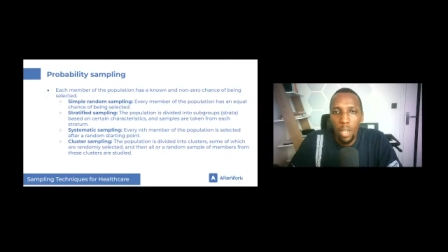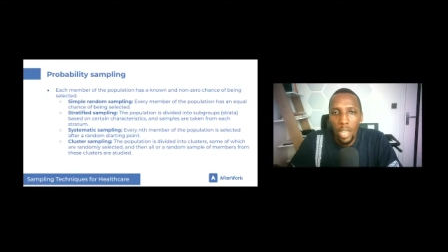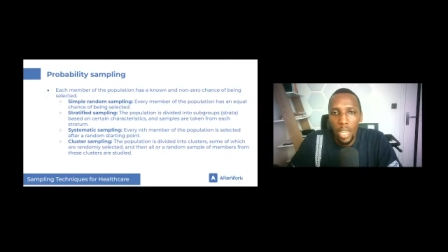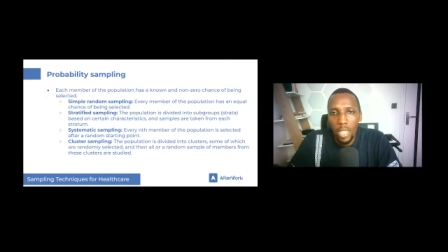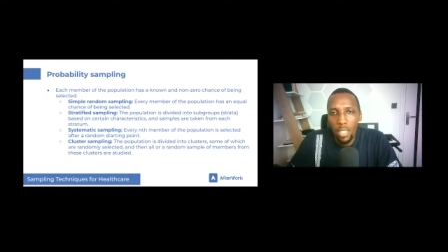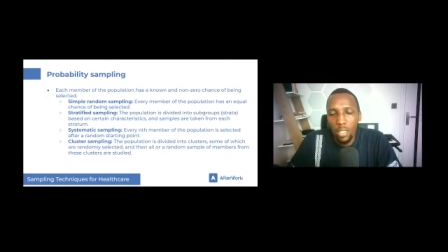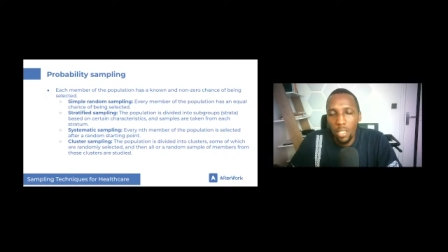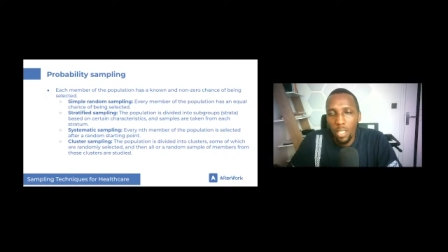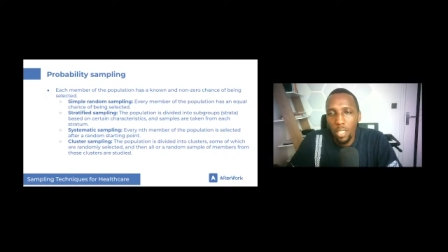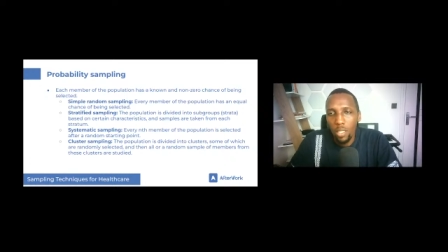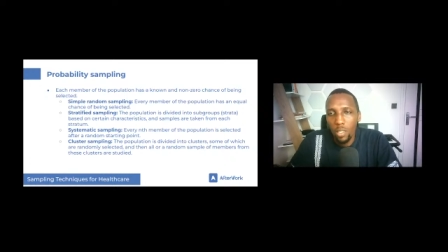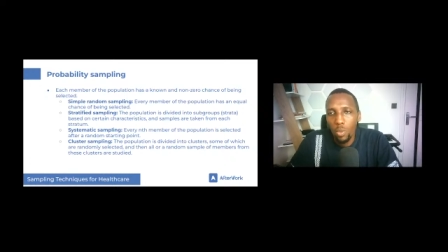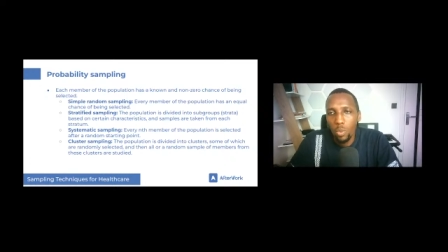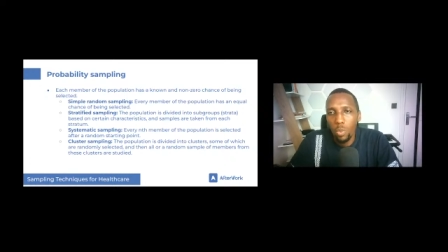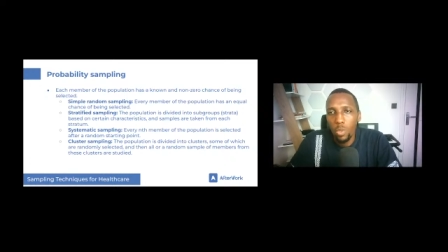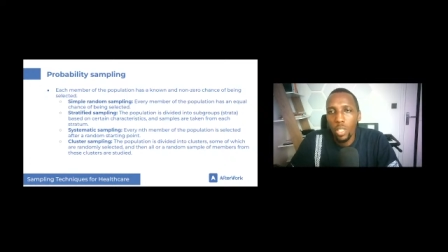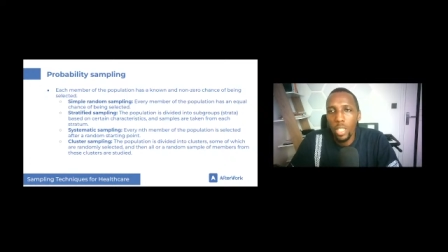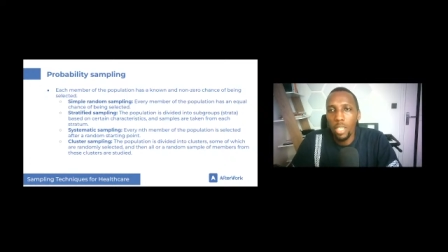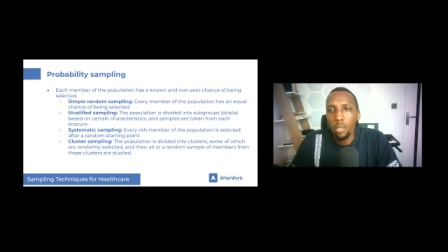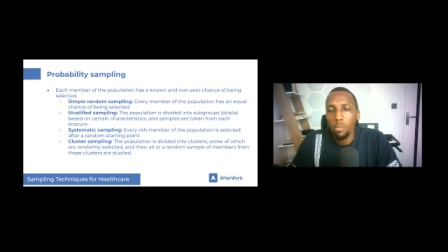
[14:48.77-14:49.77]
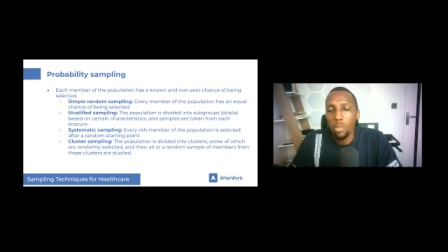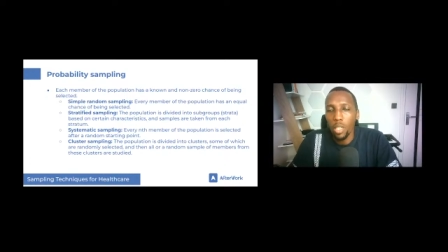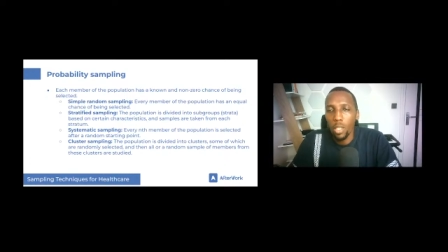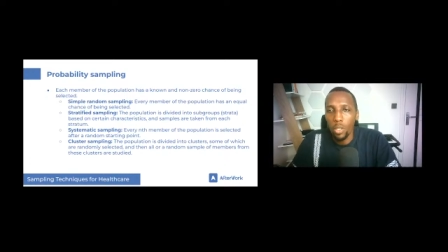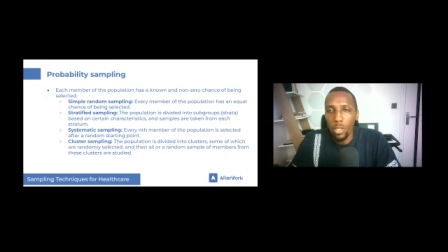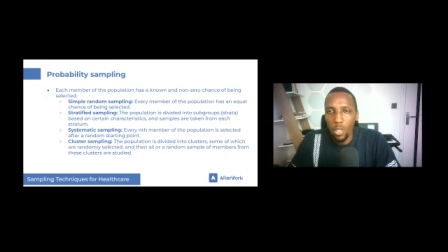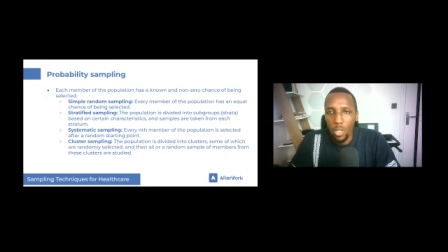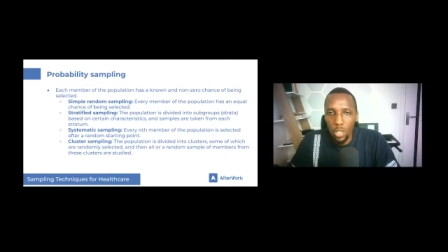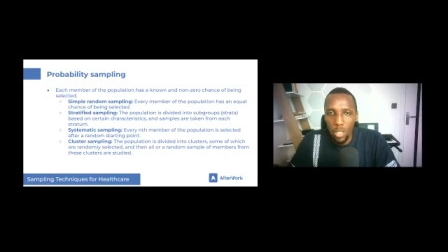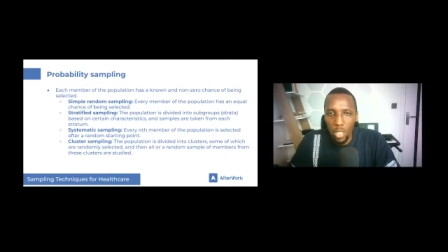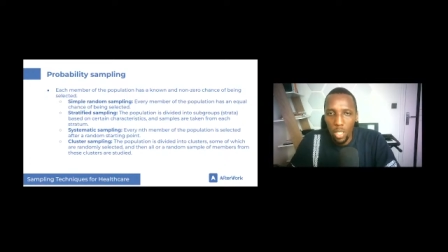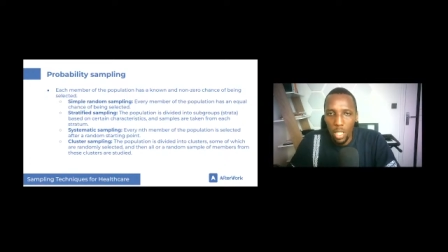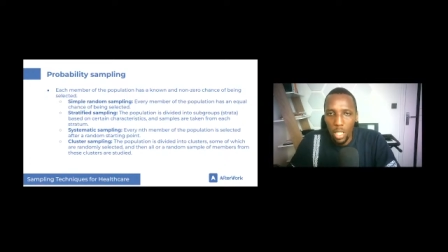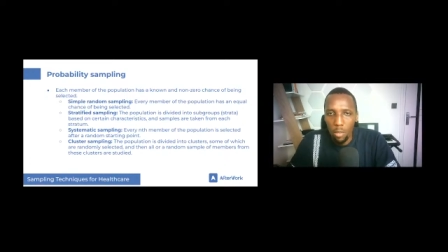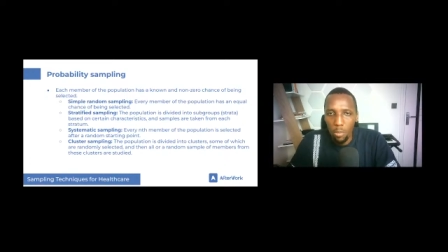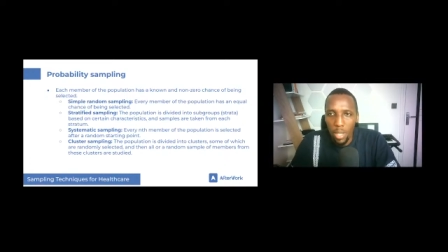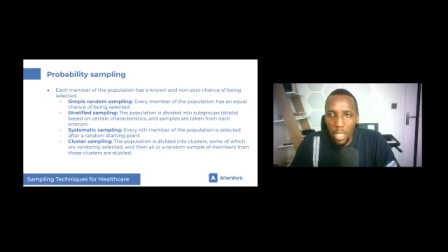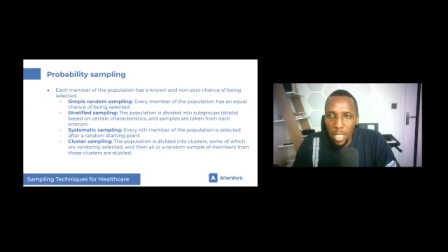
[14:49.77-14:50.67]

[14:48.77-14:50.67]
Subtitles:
clusters would then be considered.